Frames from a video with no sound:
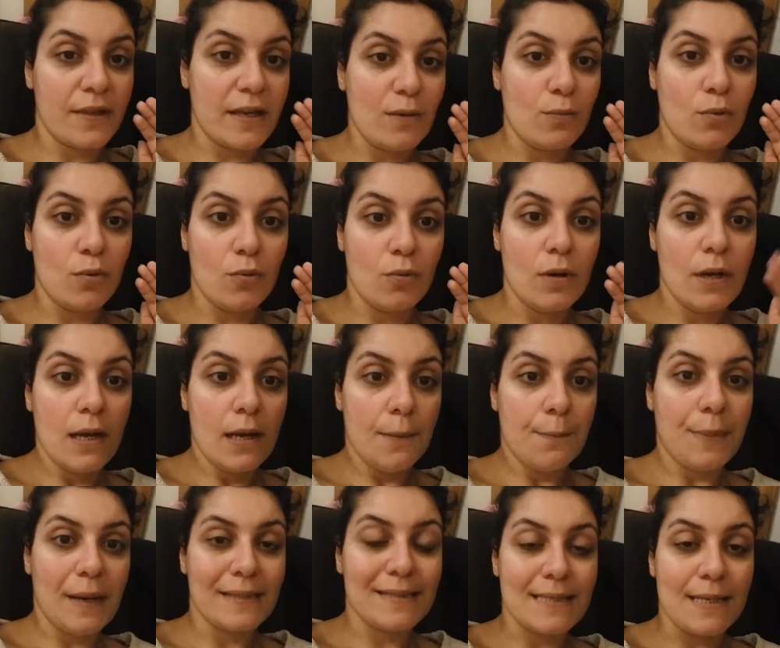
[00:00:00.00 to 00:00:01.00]
They will
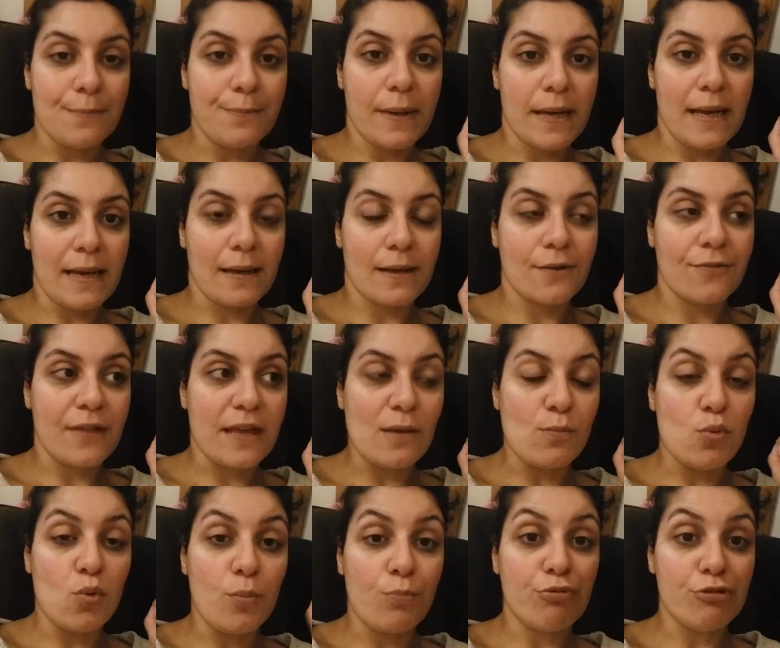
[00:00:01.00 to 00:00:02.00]
bat it back, they
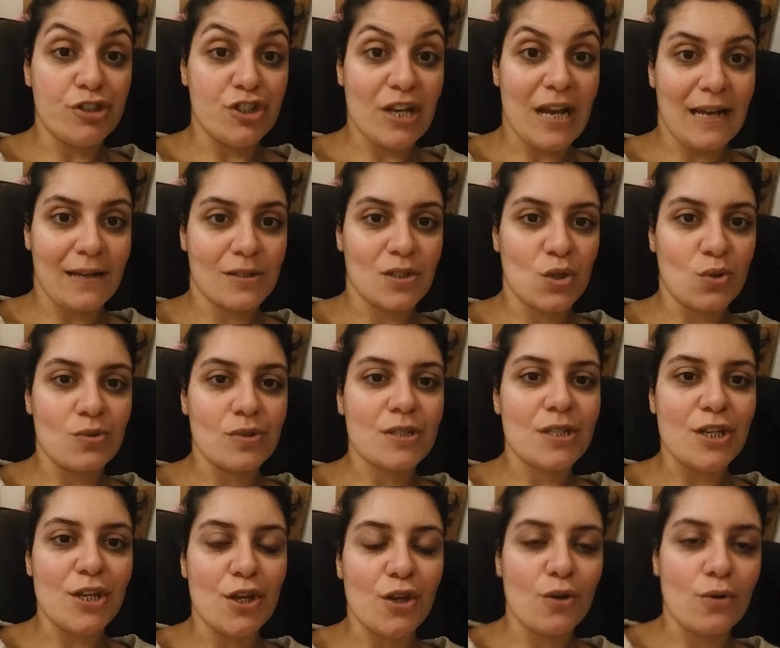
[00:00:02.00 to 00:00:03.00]
will project
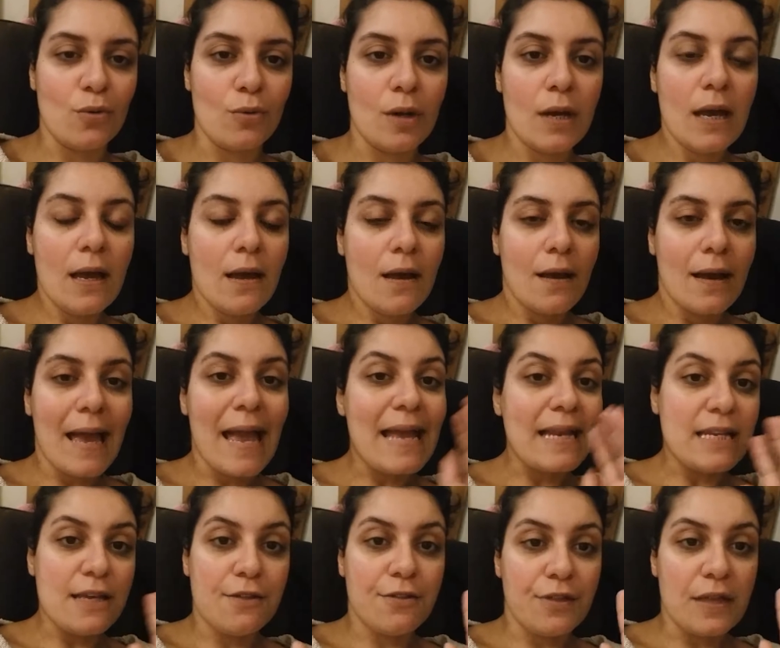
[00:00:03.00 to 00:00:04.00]
onto you
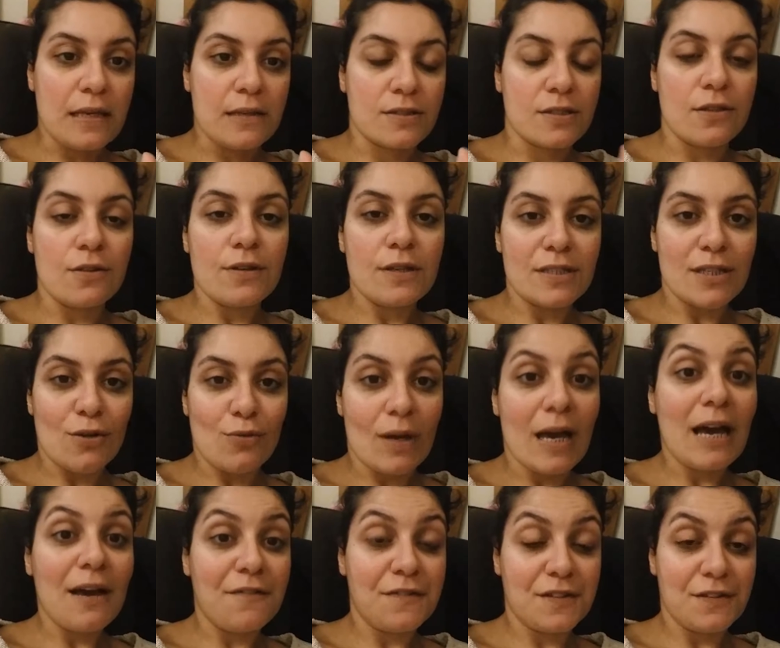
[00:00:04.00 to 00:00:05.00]
anything so that they don't
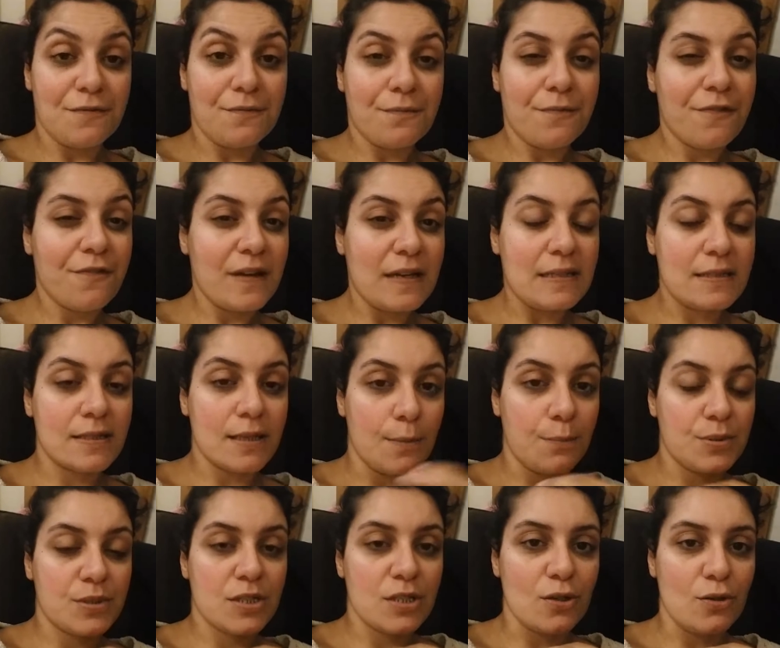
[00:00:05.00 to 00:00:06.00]
have to face
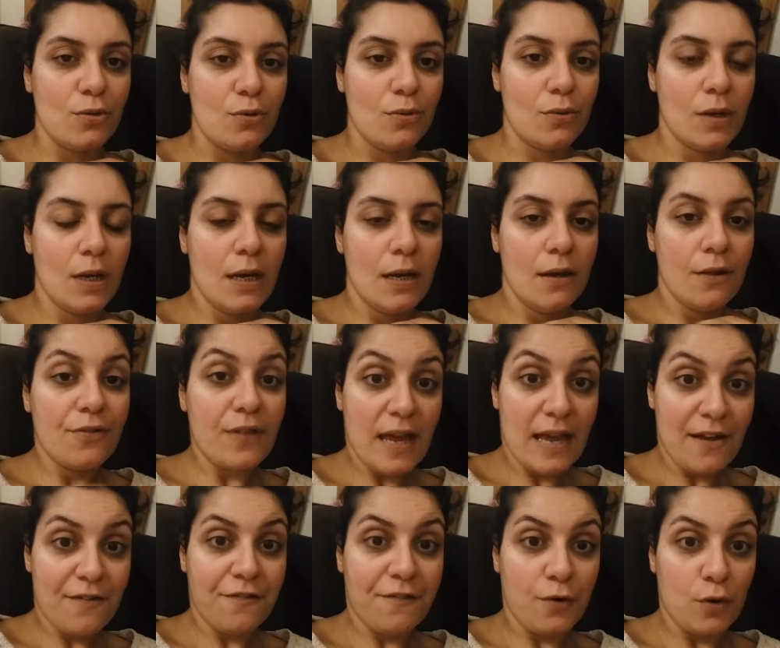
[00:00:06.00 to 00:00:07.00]
up to
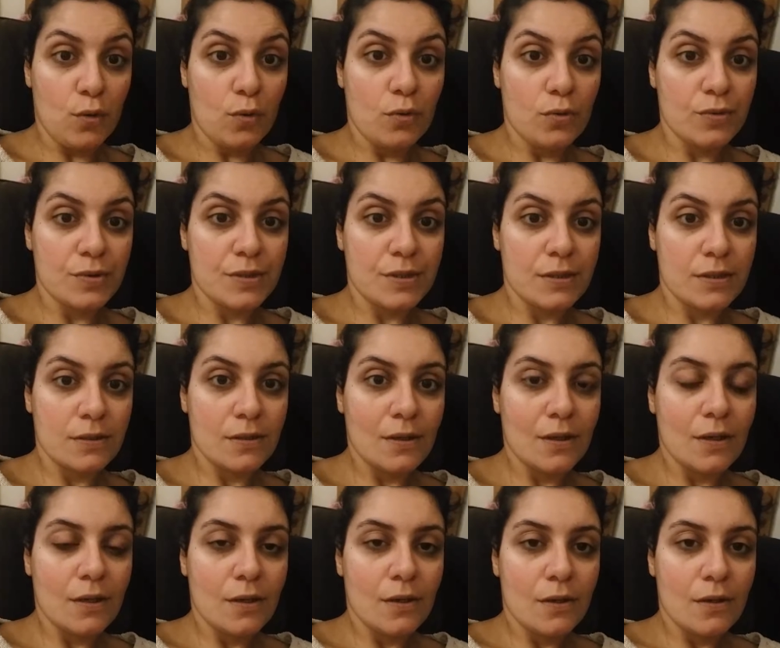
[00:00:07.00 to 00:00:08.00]
their flaws
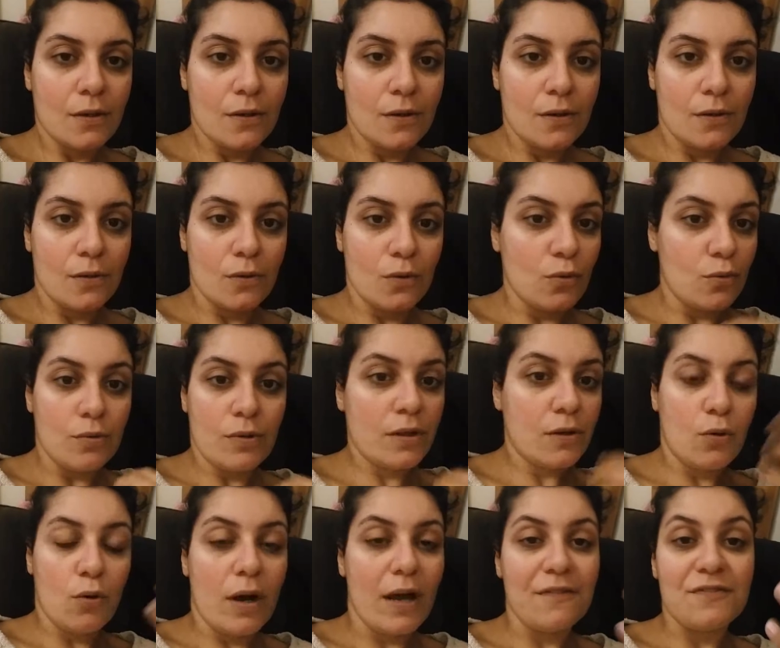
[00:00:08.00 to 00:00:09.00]

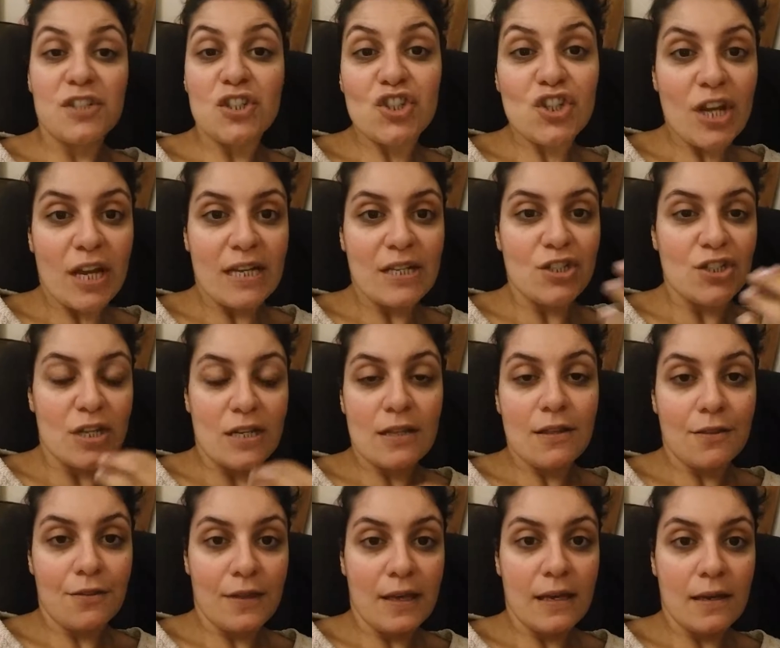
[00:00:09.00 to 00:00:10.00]
or have to change
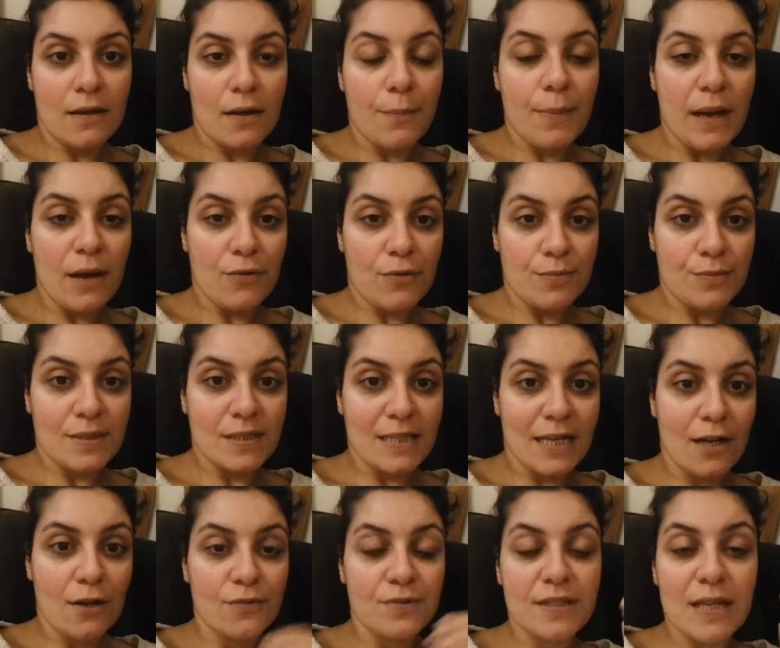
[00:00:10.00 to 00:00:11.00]
anything about
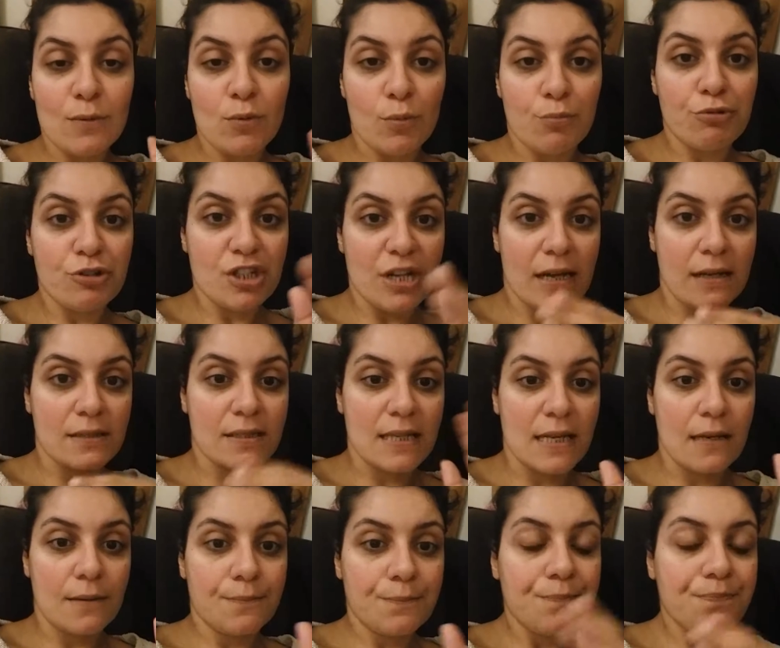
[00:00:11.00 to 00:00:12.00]
themselves. They will
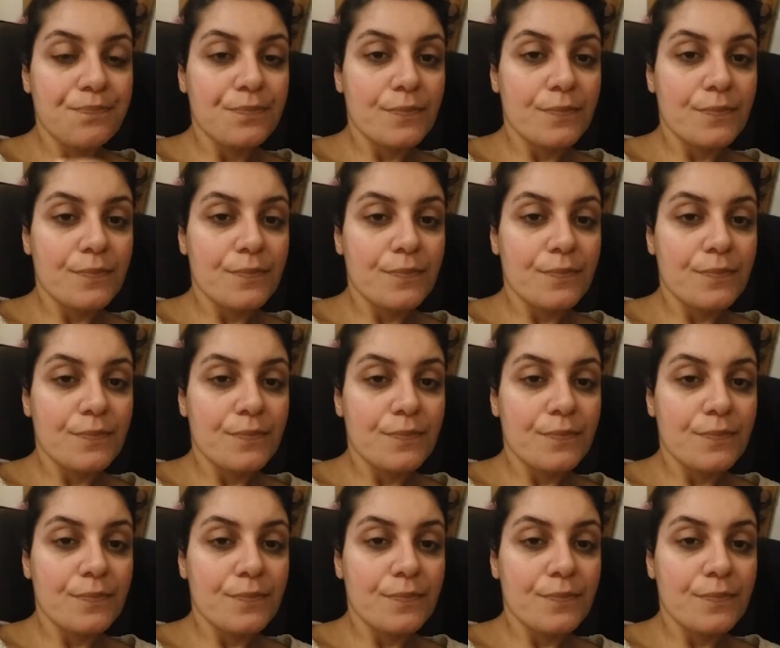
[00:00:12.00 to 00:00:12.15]
project it.